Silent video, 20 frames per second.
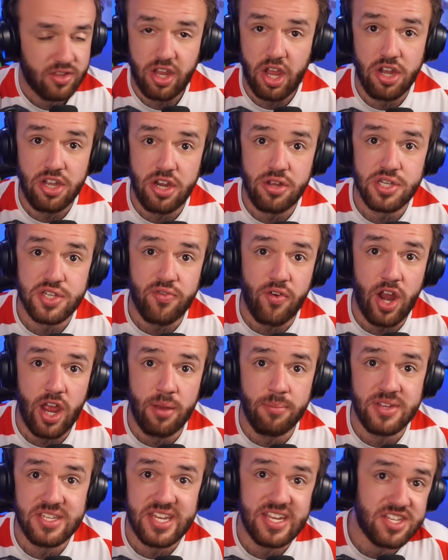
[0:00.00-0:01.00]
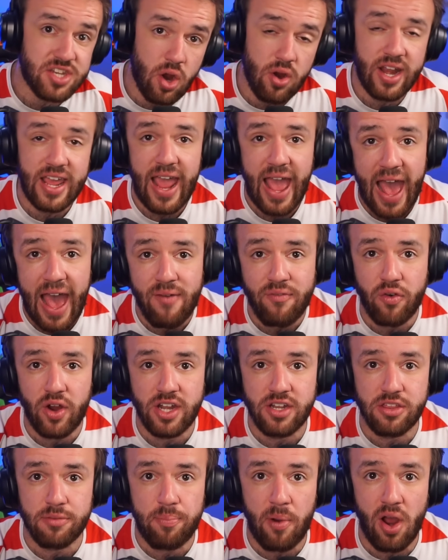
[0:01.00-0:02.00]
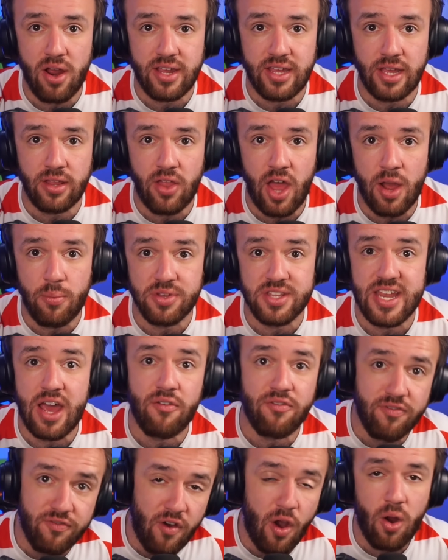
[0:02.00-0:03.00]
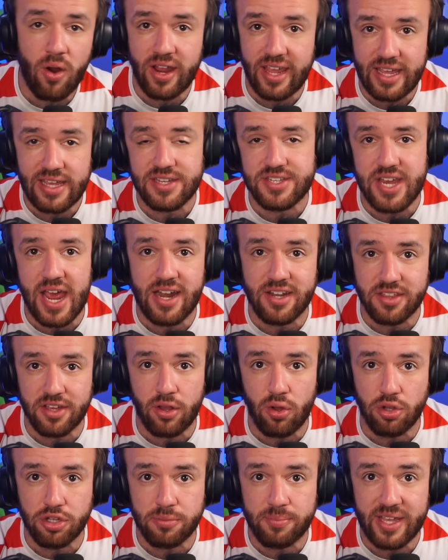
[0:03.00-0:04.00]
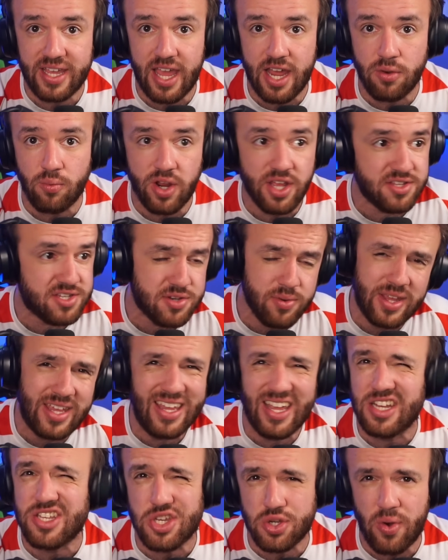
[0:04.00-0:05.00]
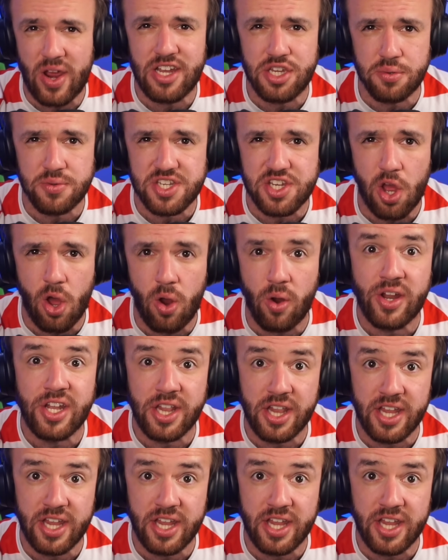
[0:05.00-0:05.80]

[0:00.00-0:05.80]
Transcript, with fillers: good news for him is he's already halfway to the parking lot with how far he is out of the goal to begin with, so he can get straight to his car and